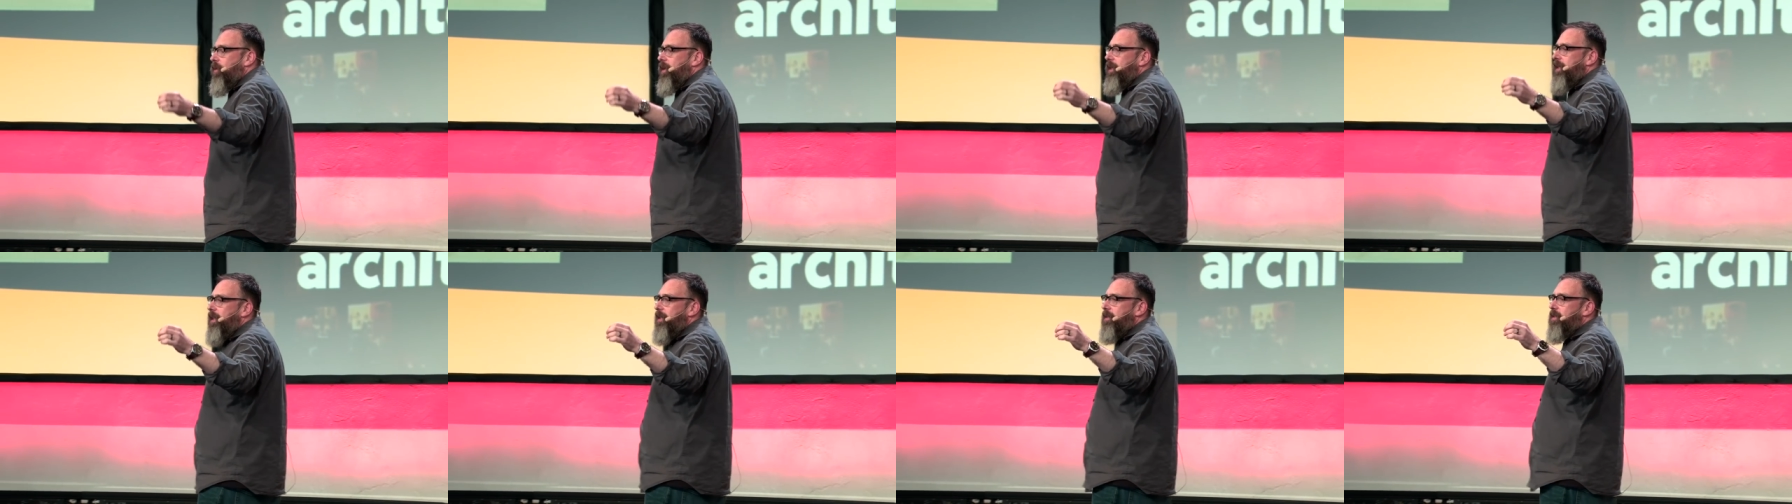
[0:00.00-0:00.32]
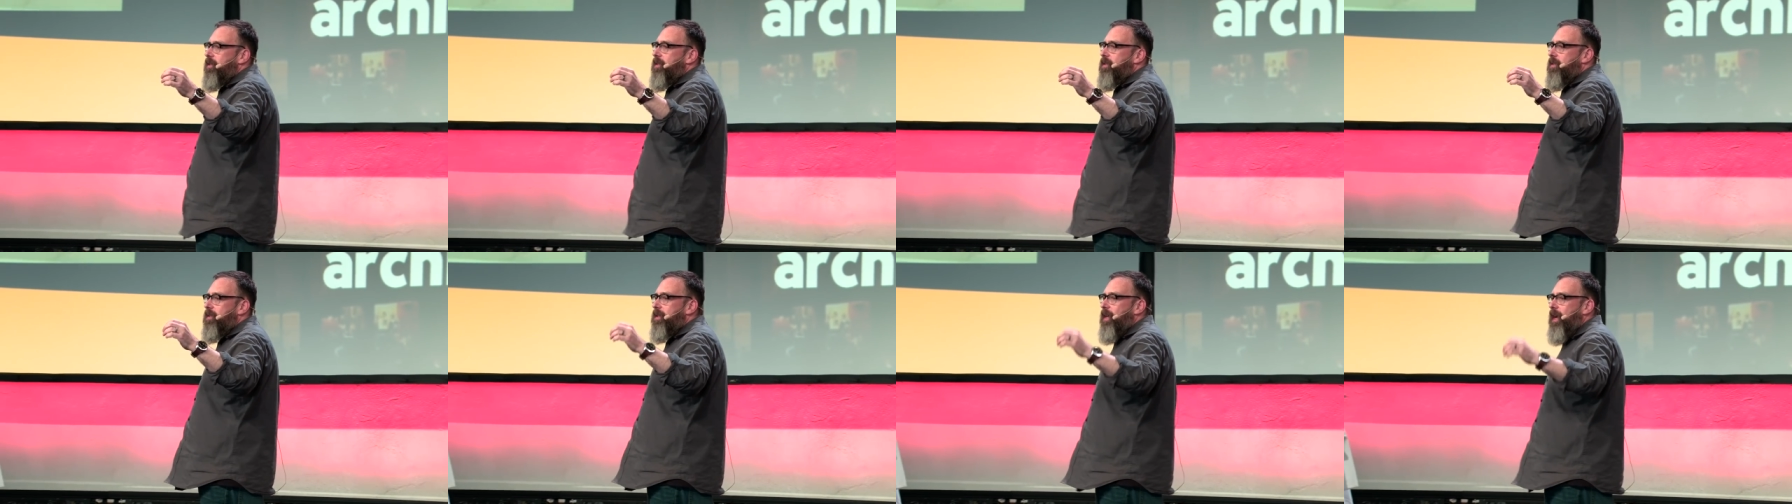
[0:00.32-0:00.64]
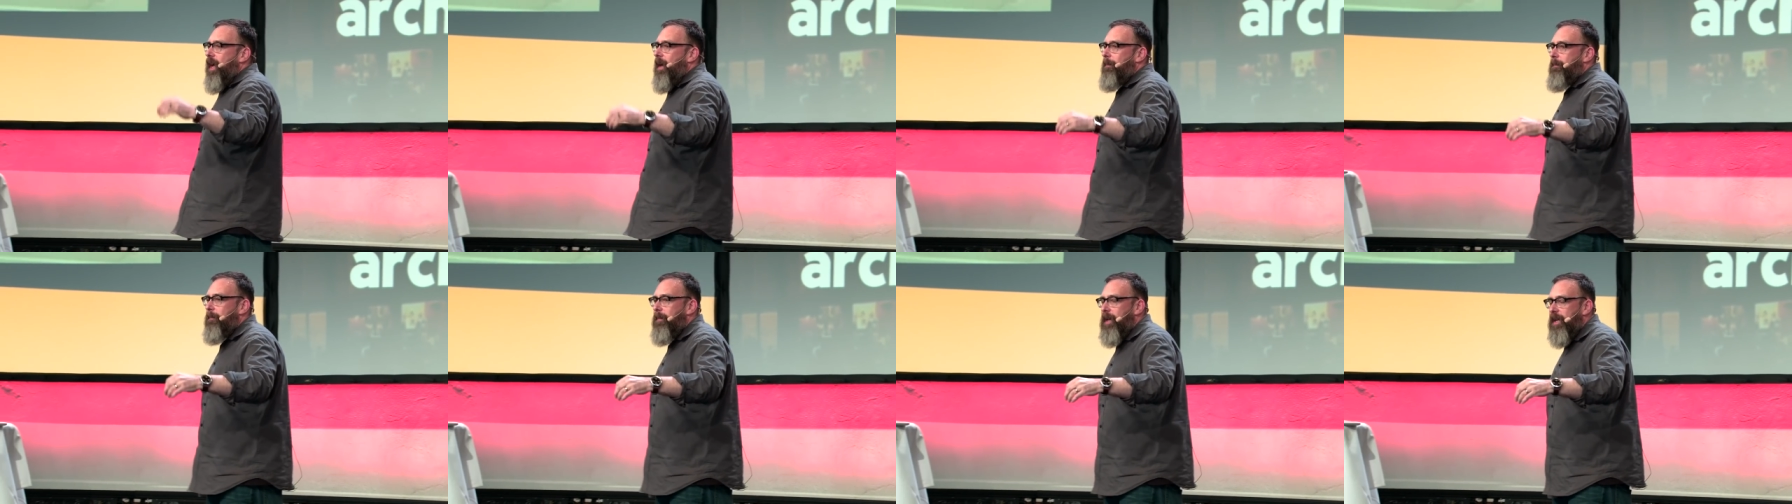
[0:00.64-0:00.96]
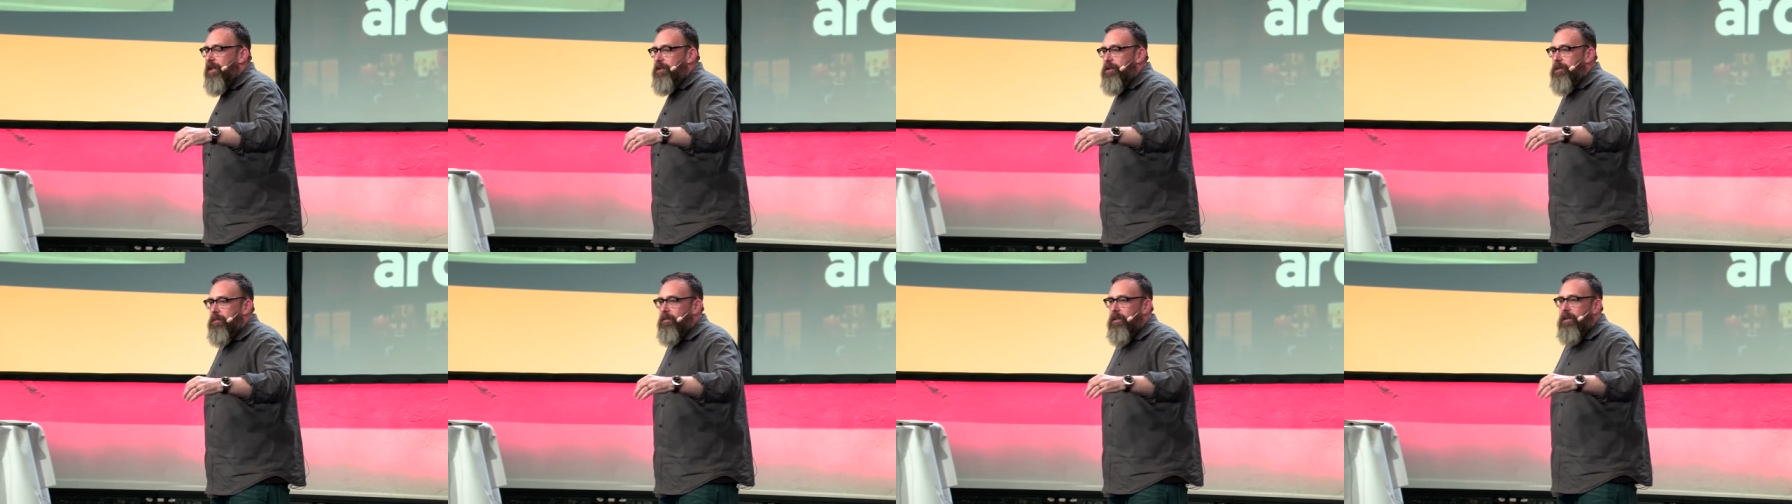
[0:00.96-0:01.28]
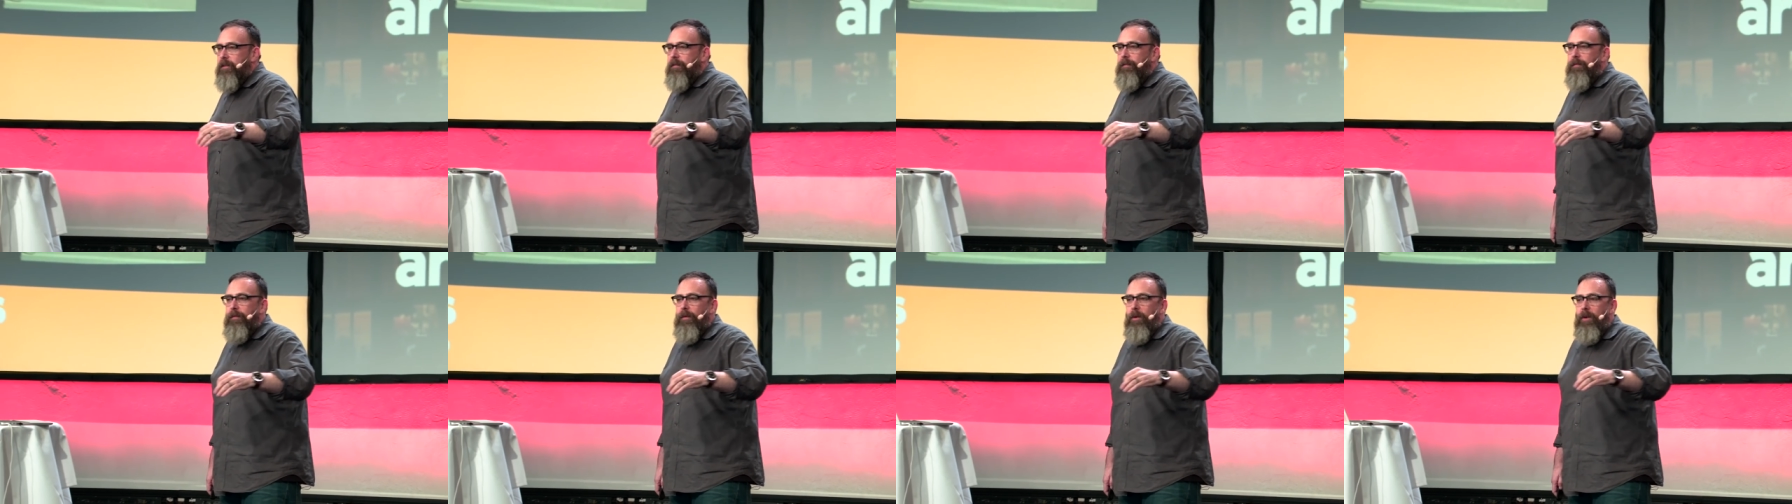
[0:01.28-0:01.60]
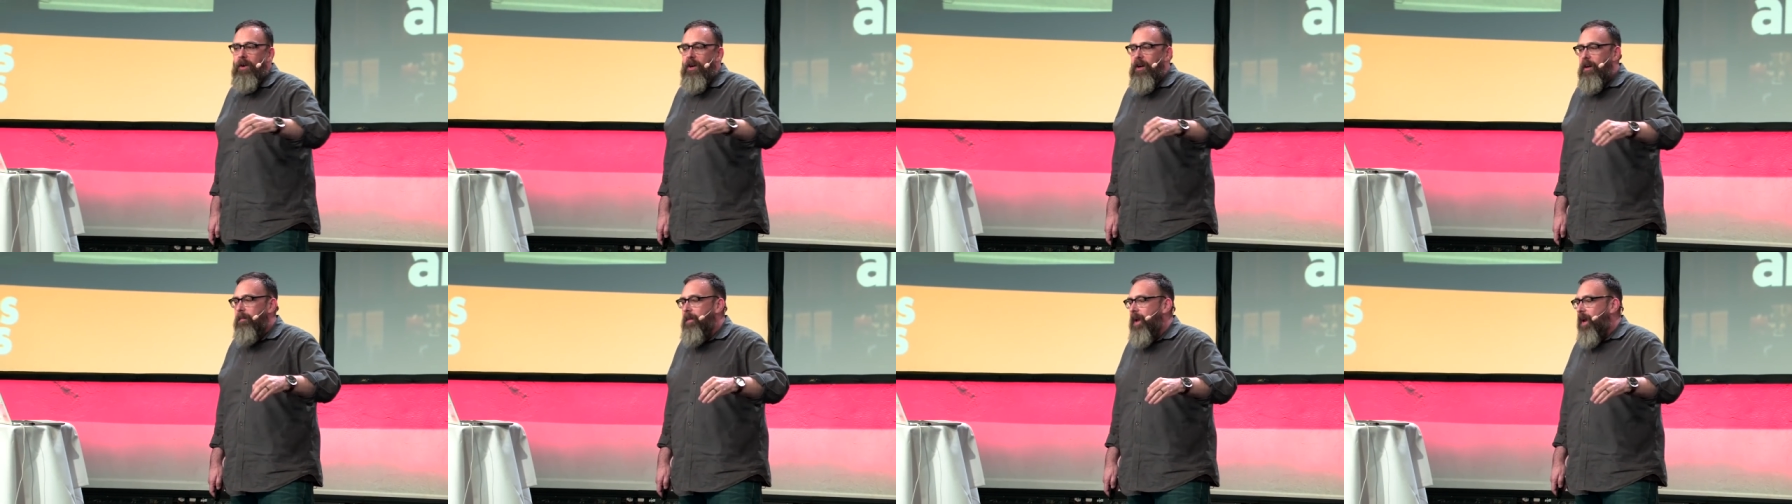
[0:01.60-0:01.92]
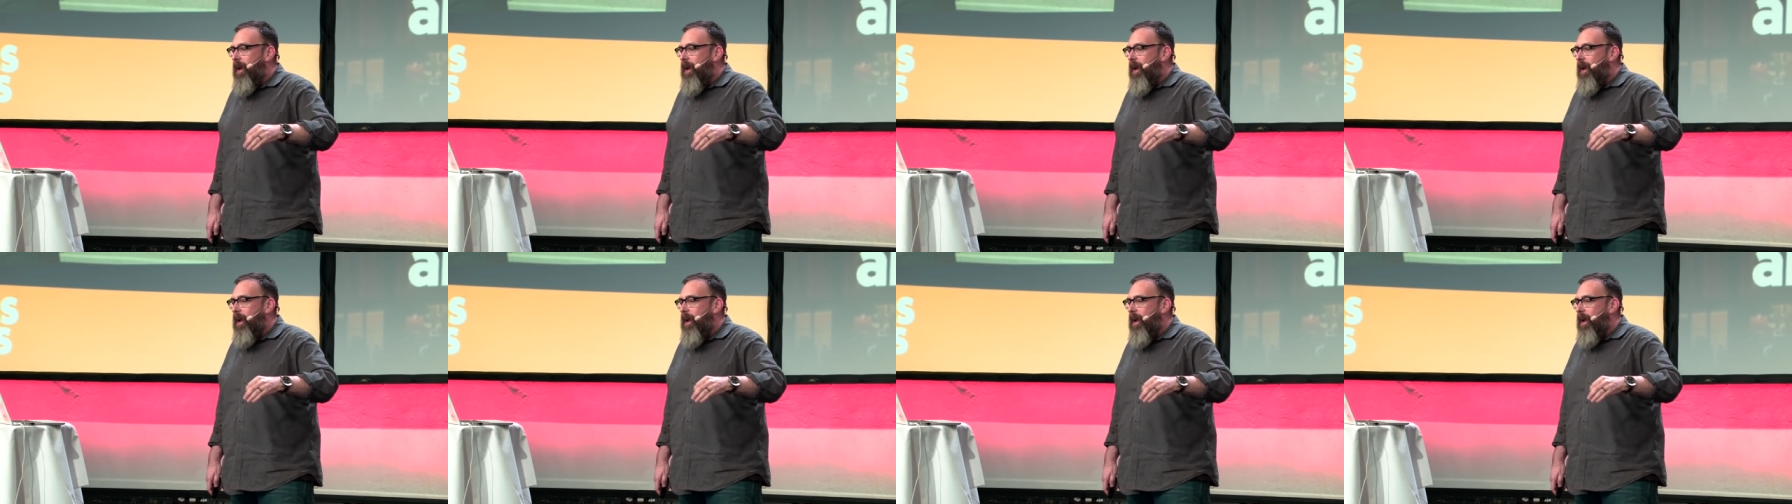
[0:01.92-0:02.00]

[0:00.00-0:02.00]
We need to stop measuring form